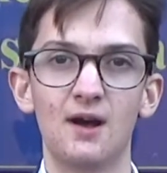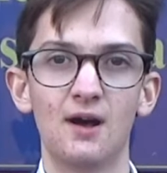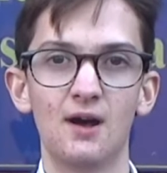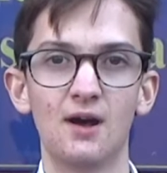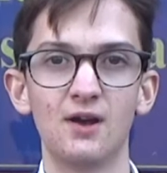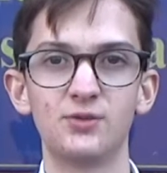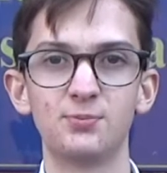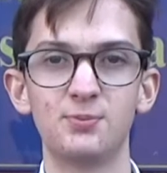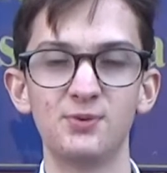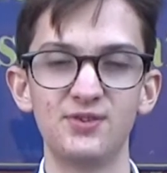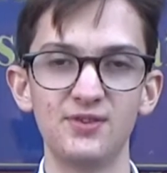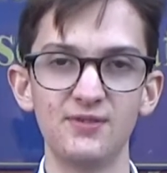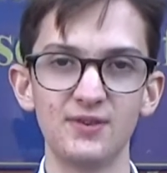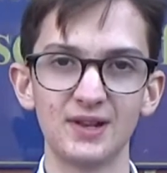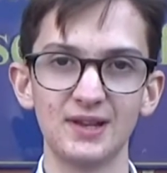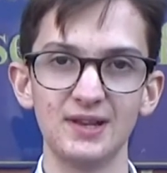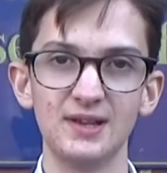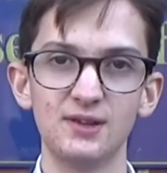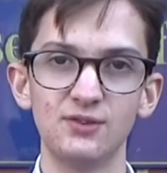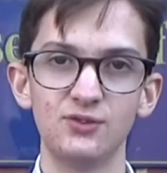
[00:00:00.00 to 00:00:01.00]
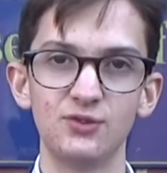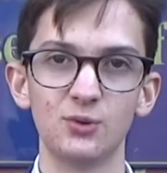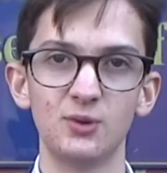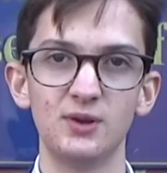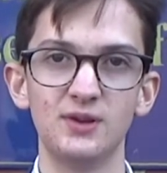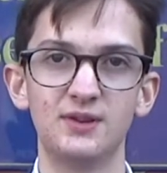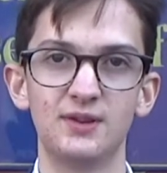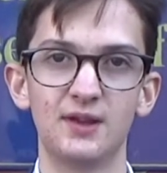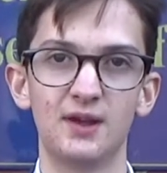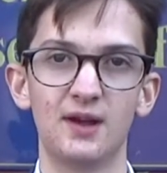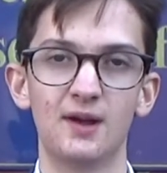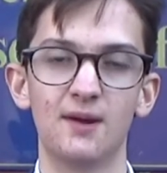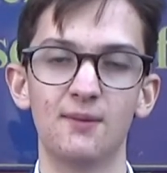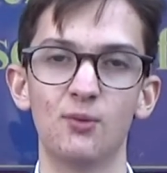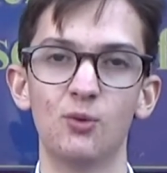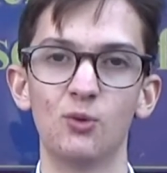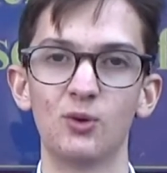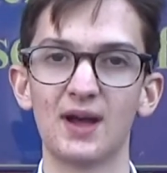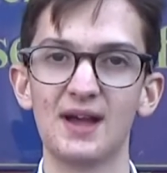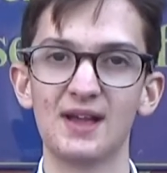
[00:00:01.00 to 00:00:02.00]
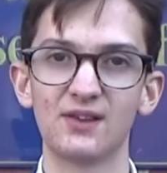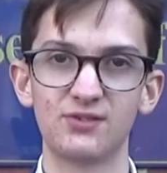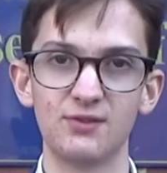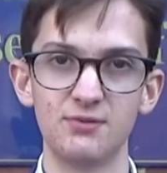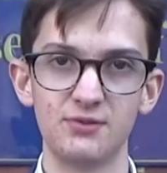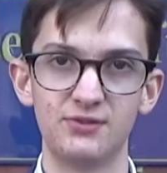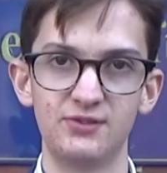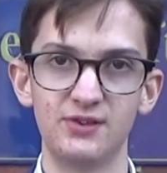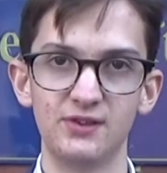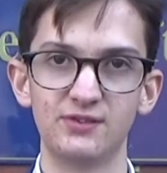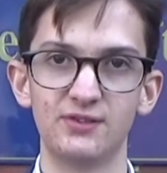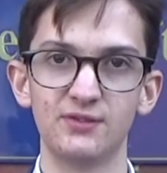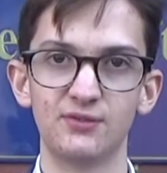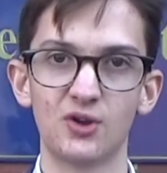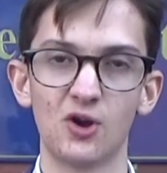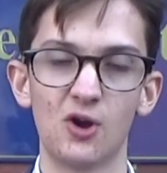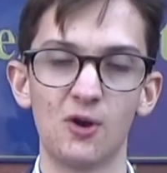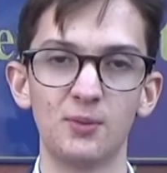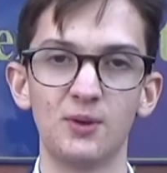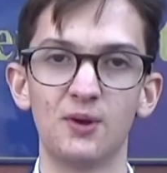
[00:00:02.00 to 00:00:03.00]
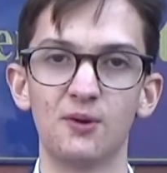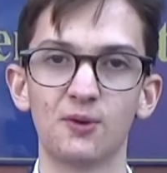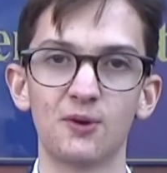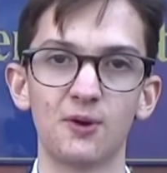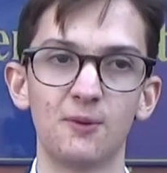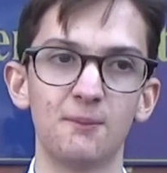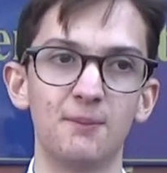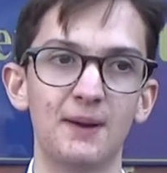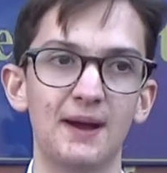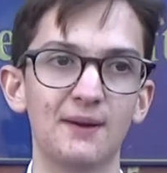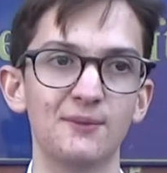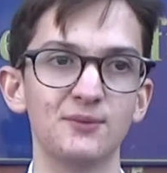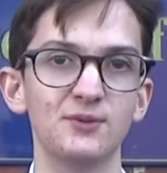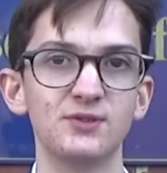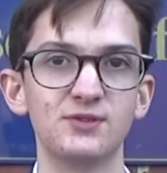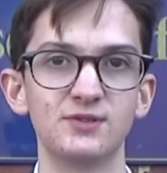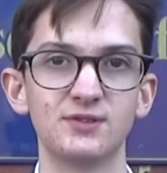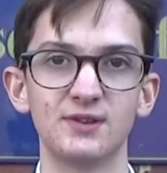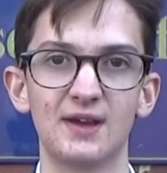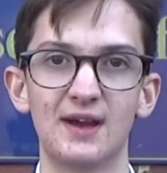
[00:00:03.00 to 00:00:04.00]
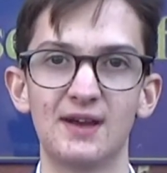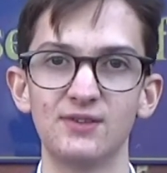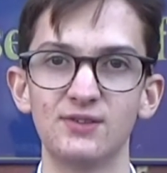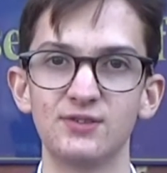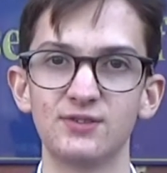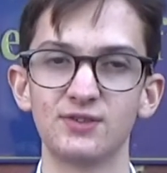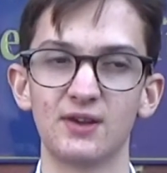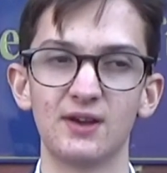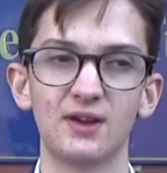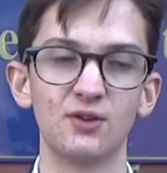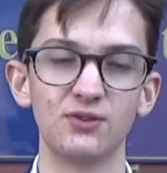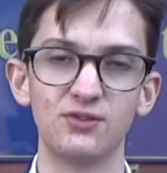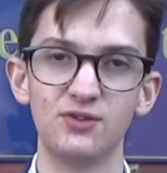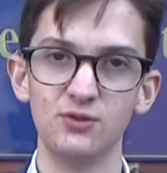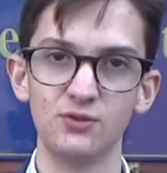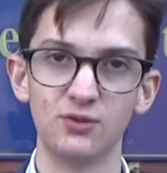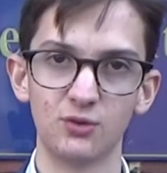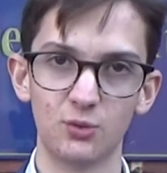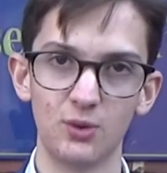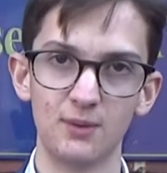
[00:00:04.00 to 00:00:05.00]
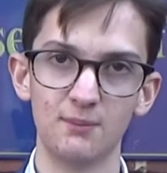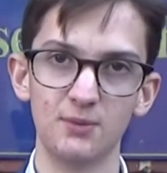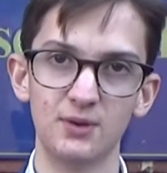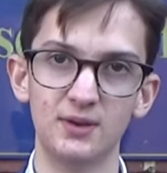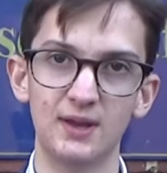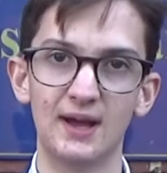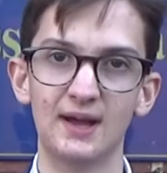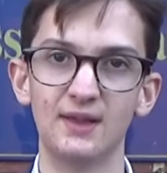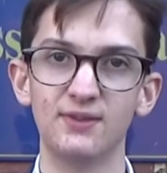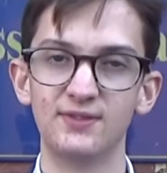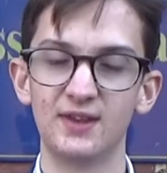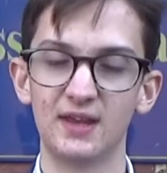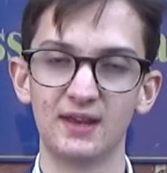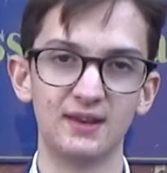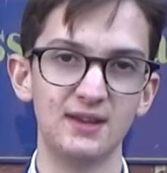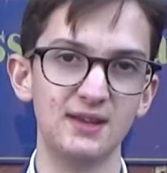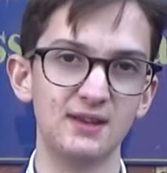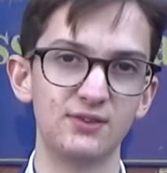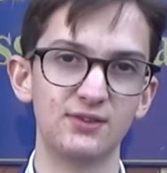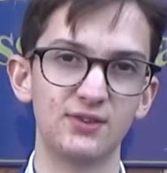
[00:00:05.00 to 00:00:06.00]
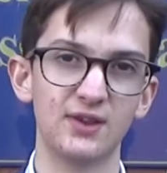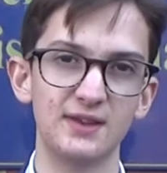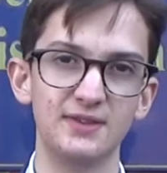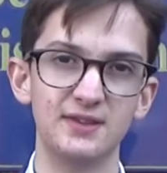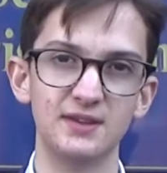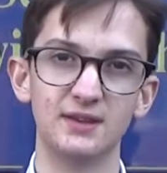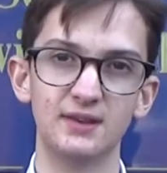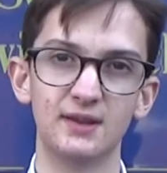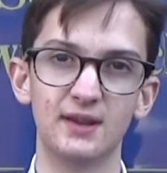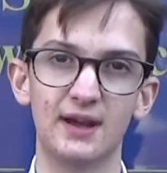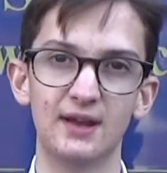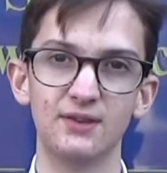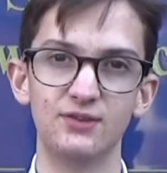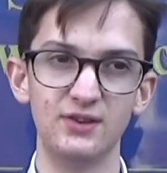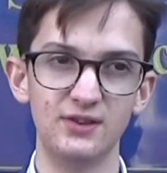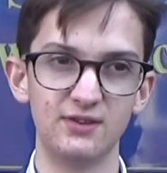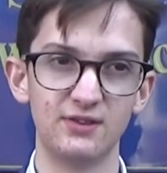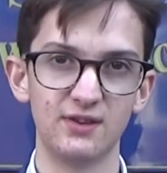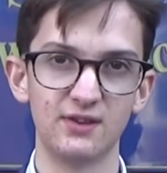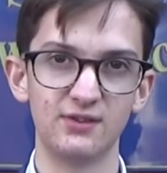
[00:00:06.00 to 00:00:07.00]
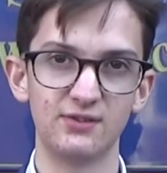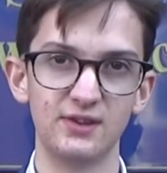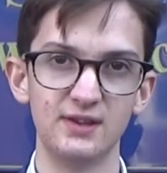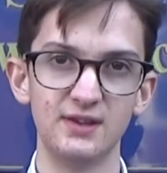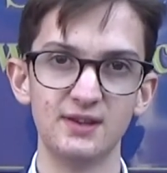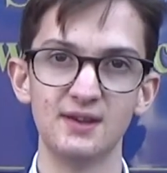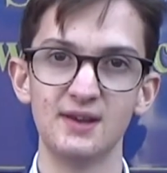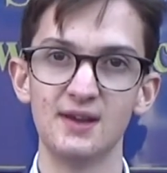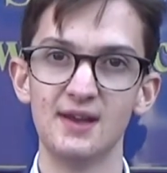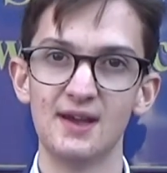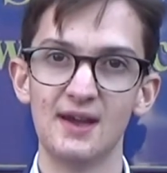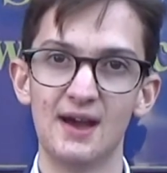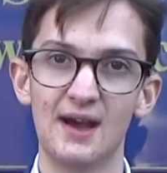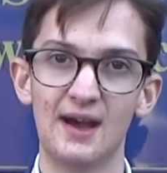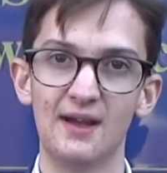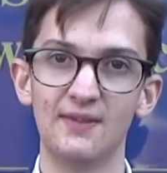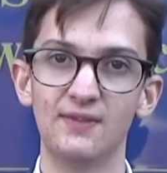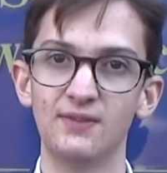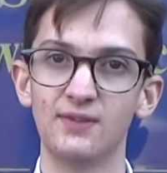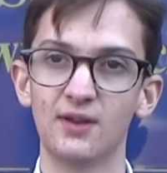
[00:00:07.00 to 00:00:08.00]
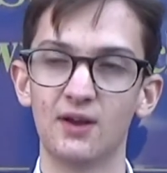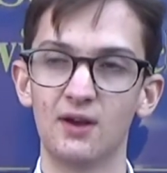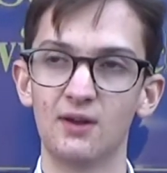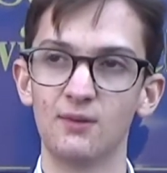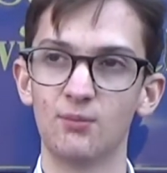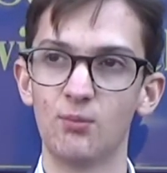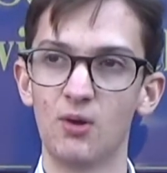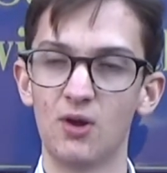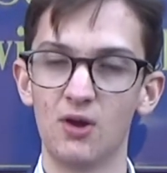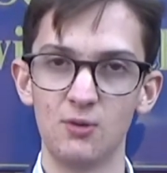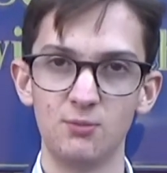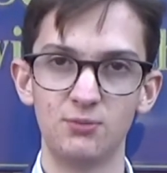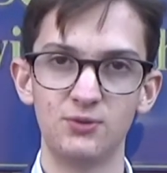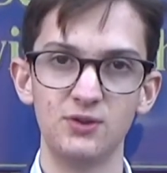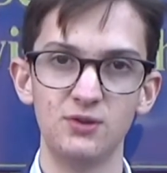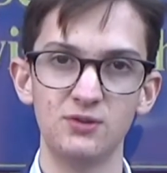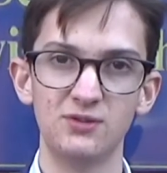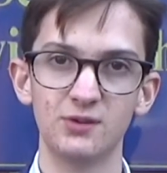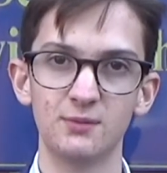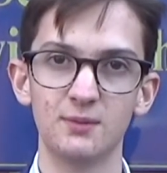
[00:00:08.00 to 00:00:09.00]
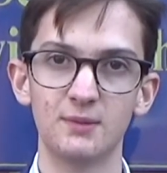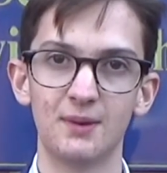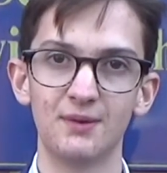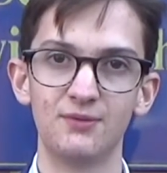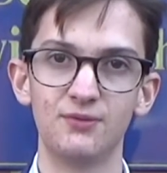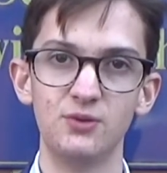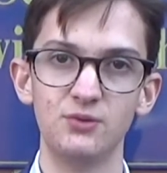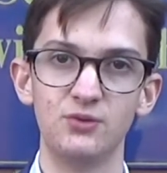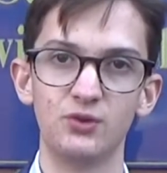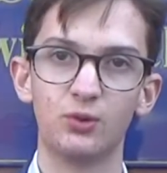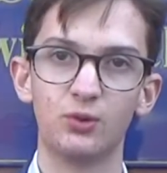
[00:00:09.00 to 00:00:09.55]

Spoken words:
I specifically enjoyed organic synthesis of carbonyl compounds, as I got to use equipment and techniques that I didn't at GCSE, and I hope to use them in my future